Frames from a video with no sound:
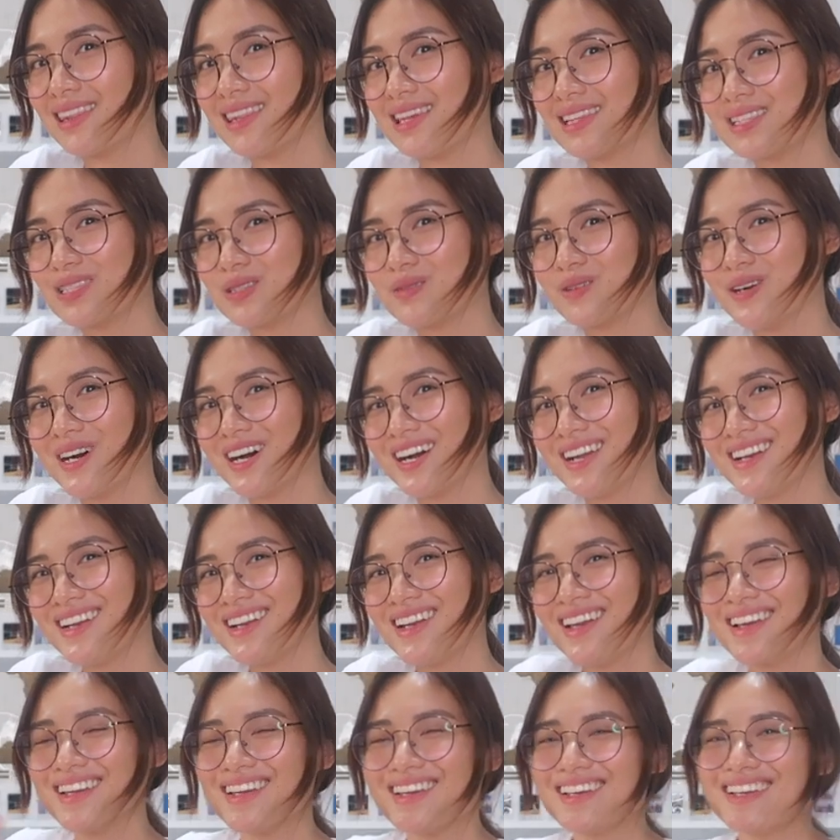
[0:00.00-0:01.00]
this
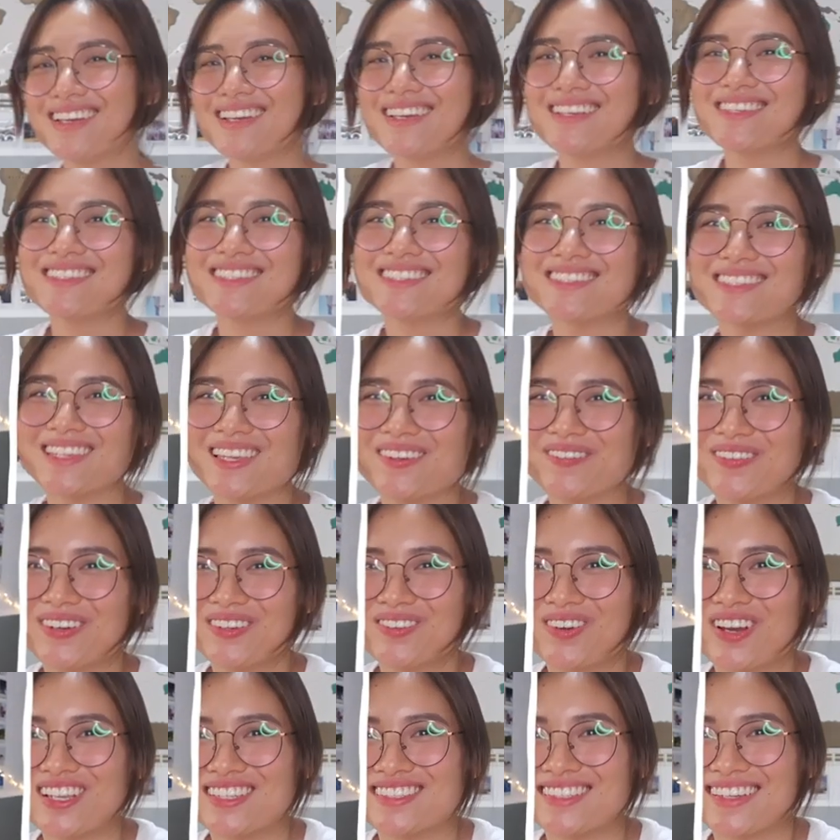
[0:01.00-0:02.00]
one, just keep
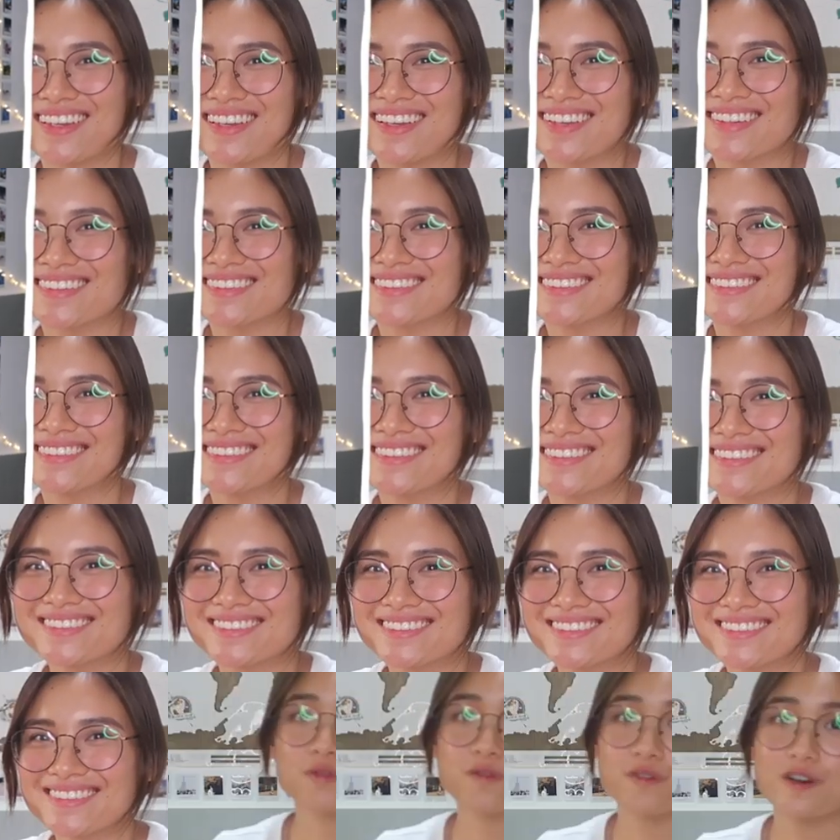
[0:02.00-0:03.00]
on watching.
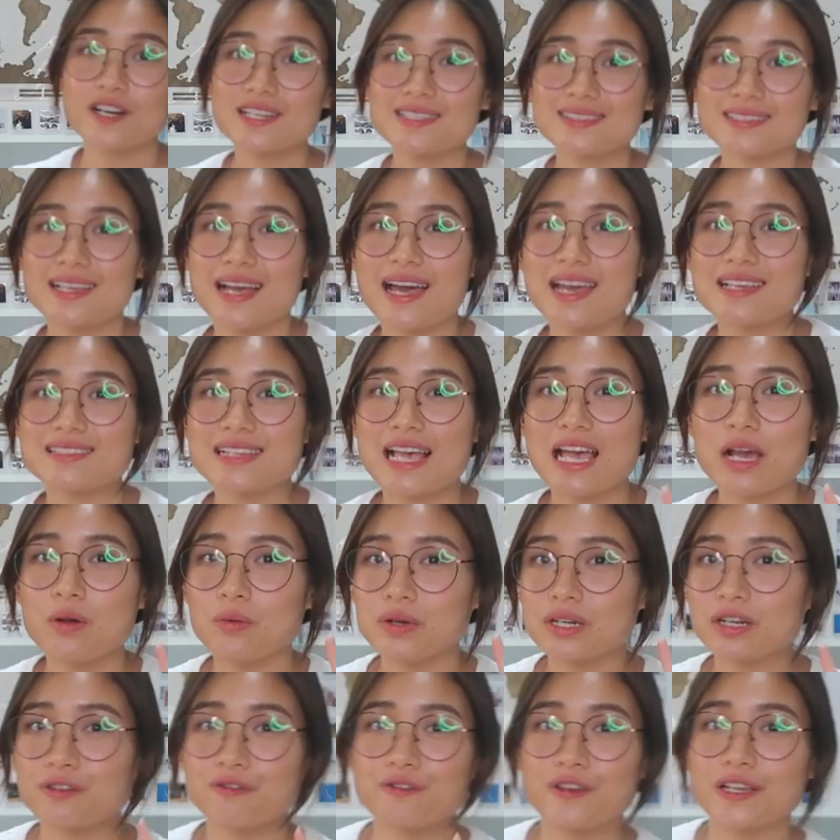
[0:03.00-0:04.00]
So first guys, I
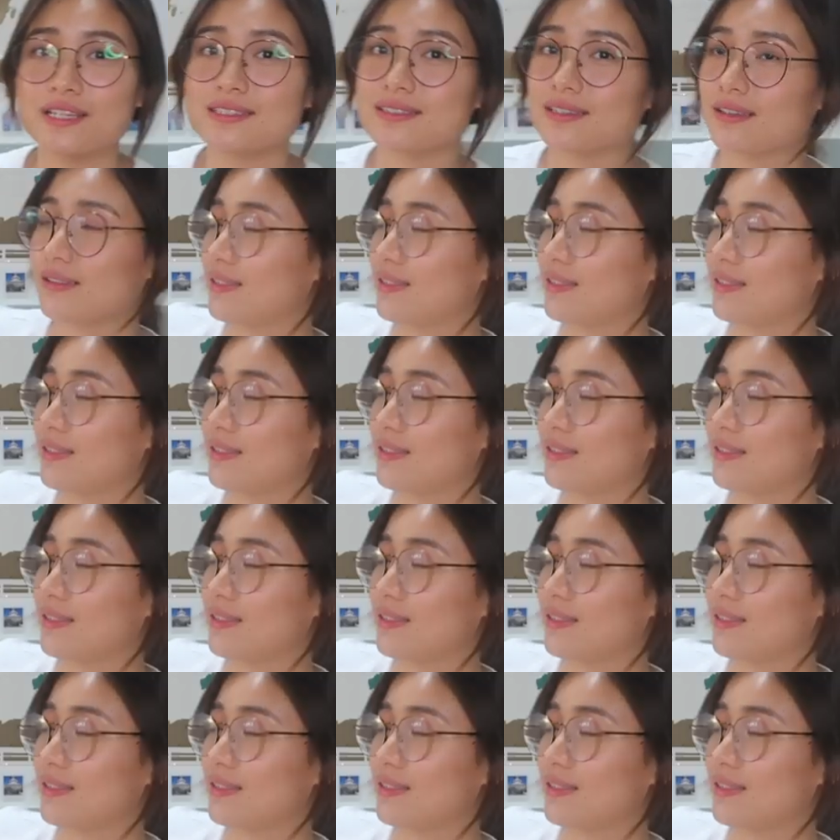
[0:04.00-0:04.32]
want to fix